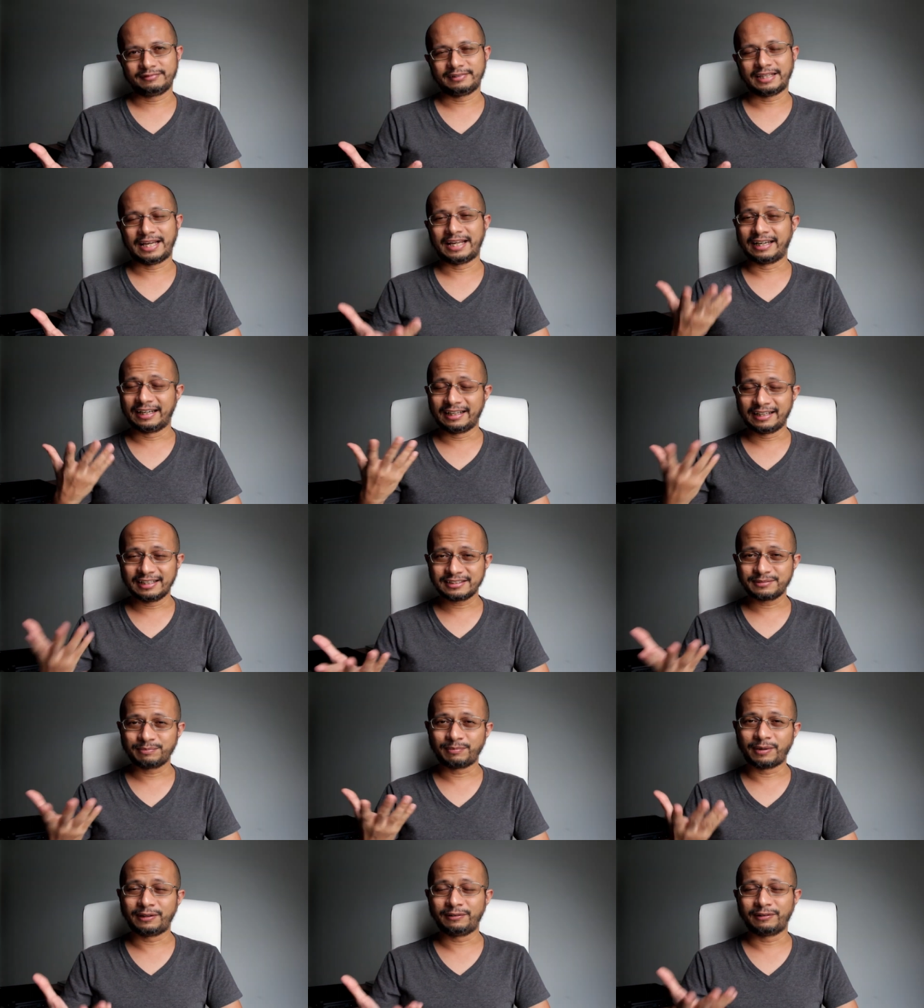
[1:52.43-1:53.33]
And
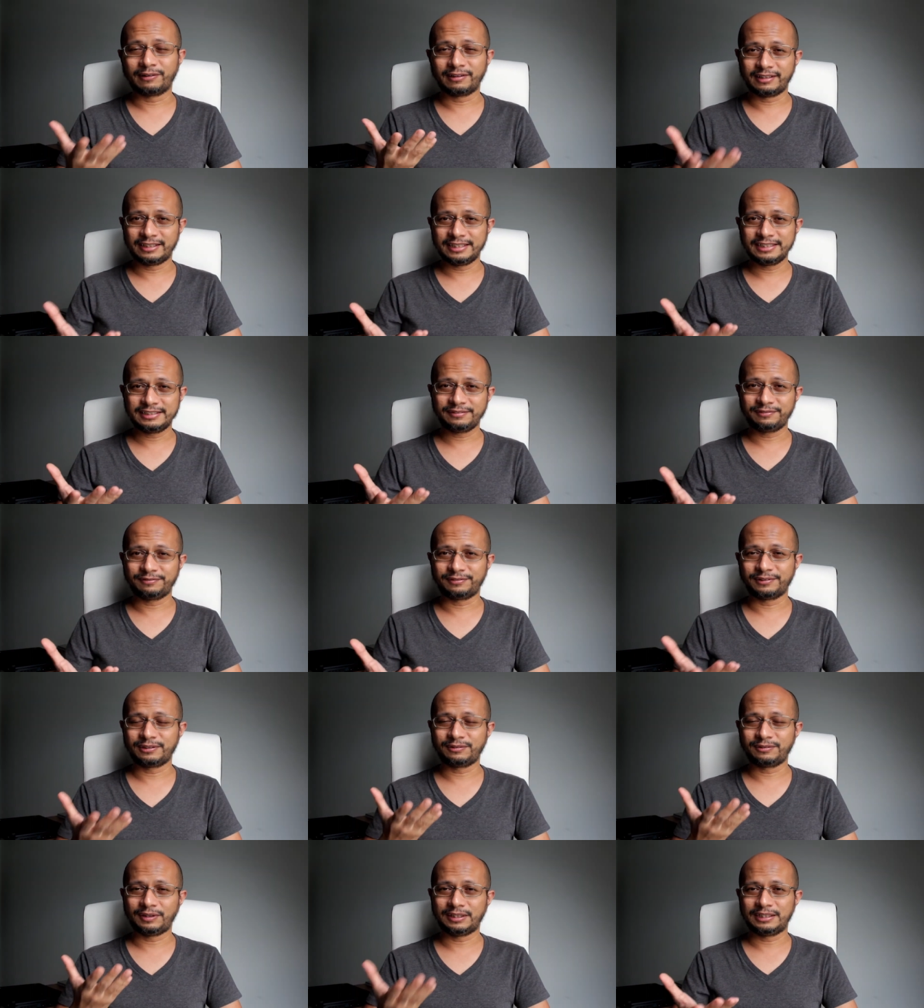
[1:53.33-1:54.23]
last but not least, for
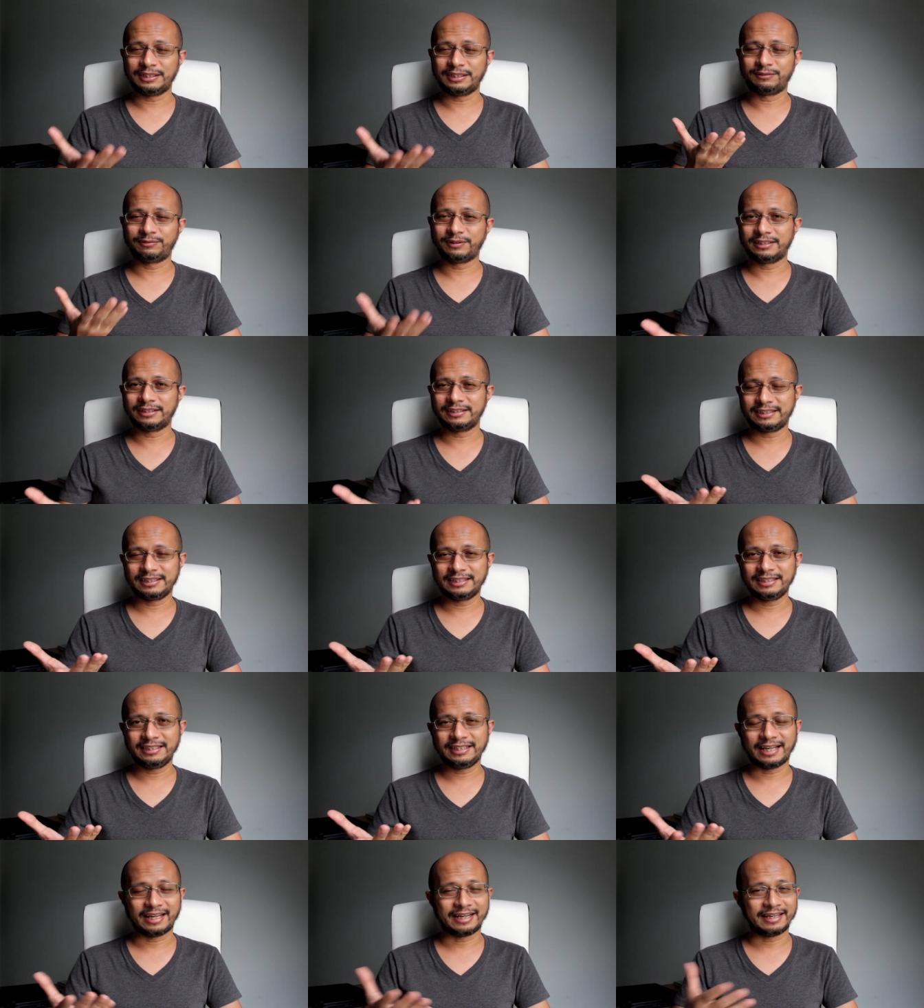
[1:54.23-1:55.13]

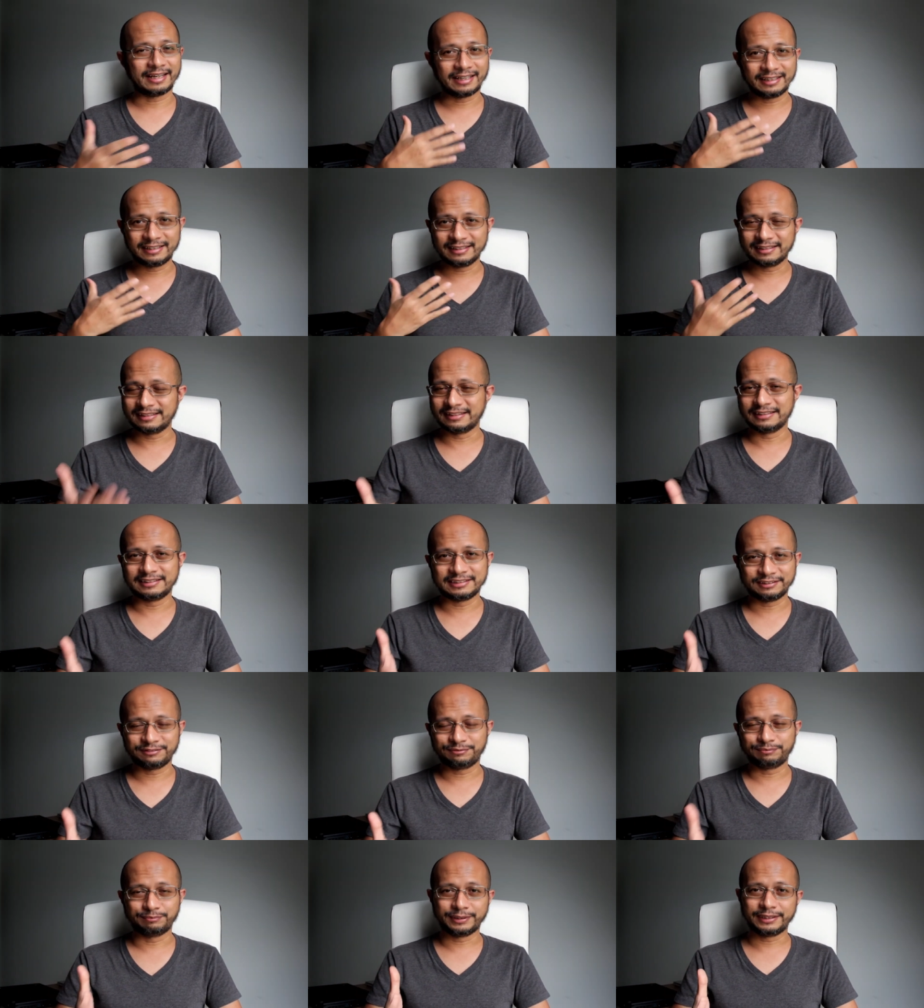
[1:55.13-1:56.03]
2020, another
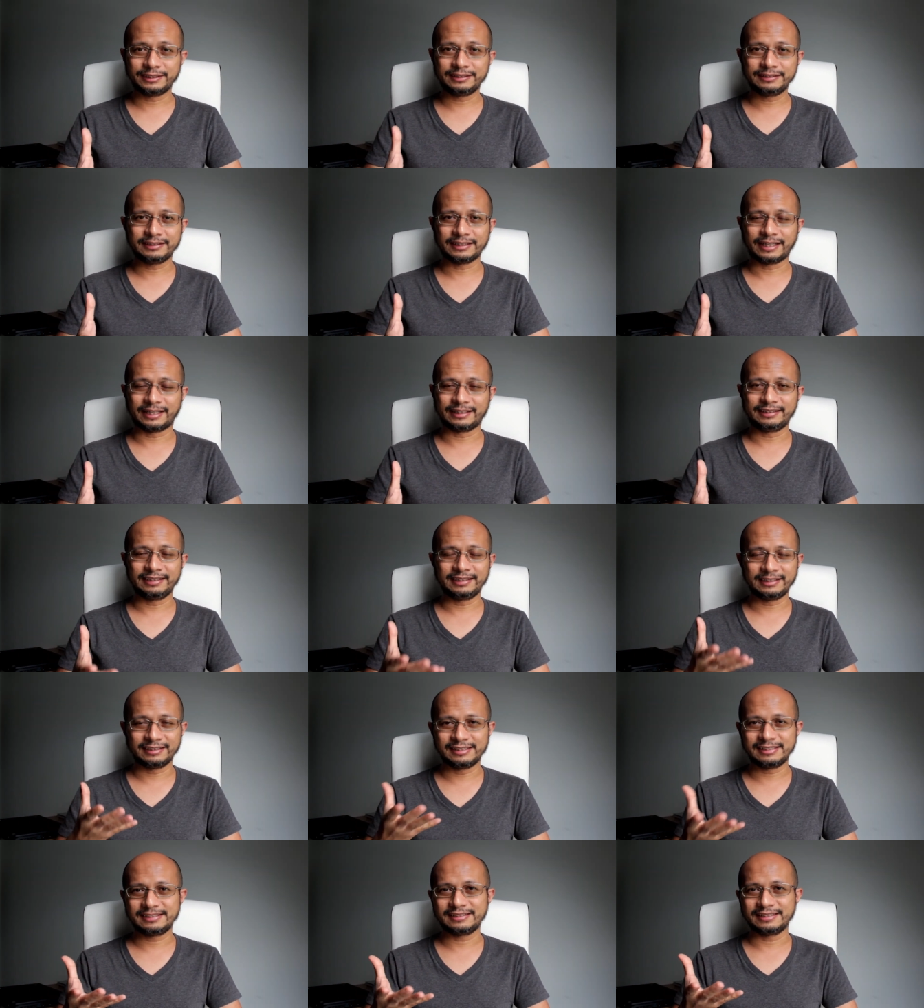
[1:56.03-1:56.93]
achievement, I
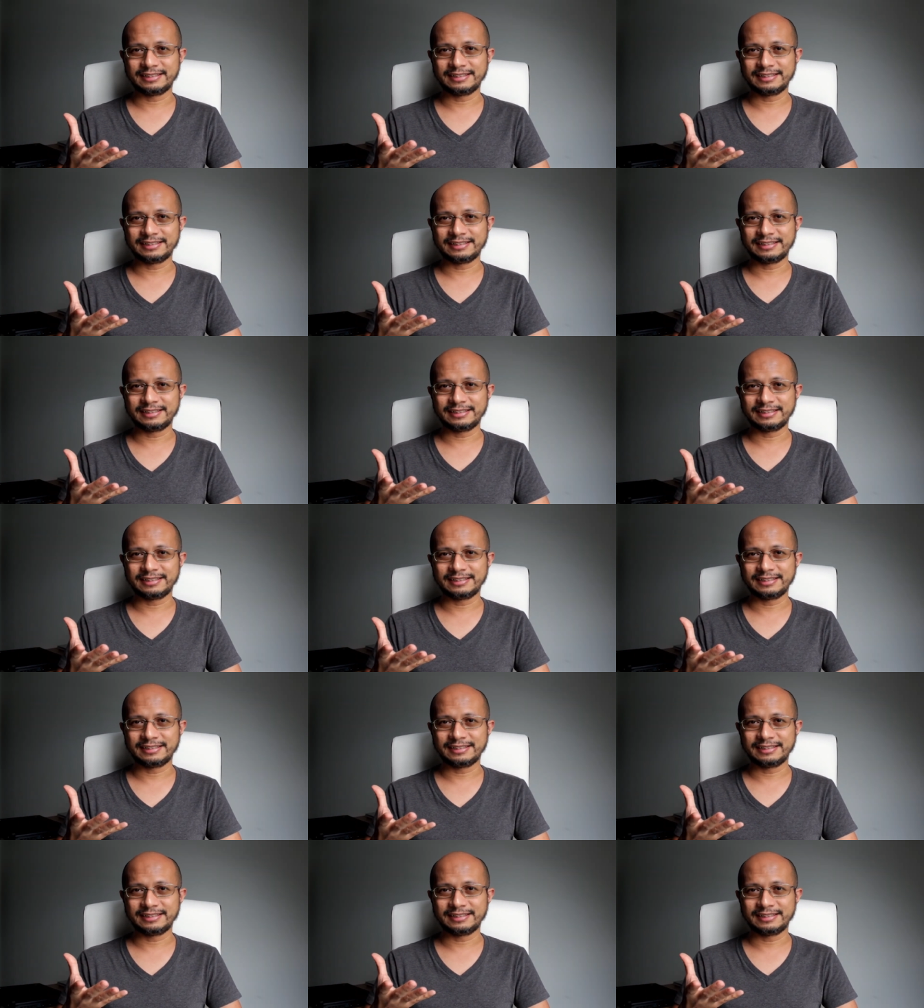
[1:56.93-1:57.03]
think this